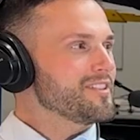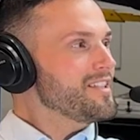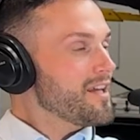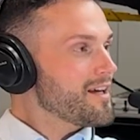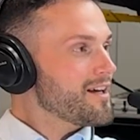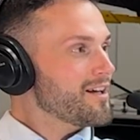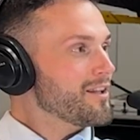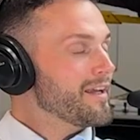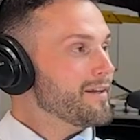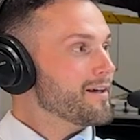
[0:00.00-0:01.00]
Yeah,
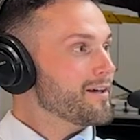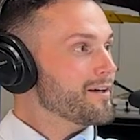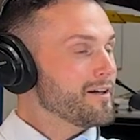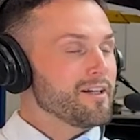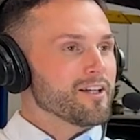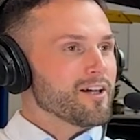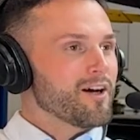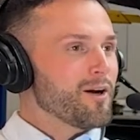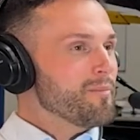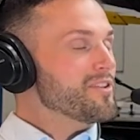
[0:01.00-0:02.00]
like a
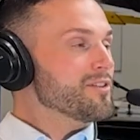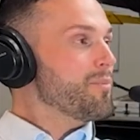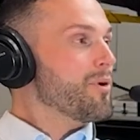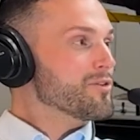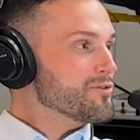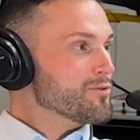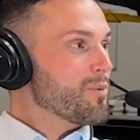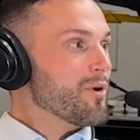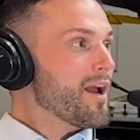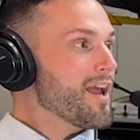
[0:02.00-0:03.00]
missing persons
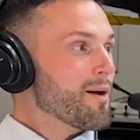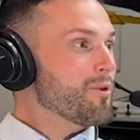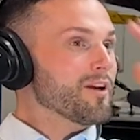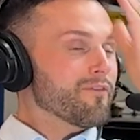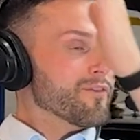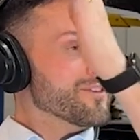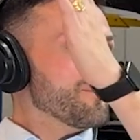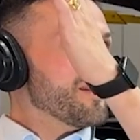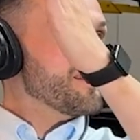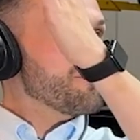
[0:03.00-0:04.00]
report. Hey, I'm looking for
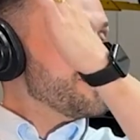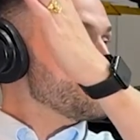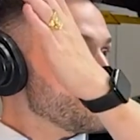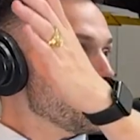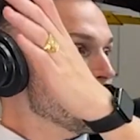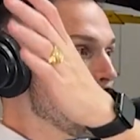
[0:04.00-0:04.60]
somebody that meets this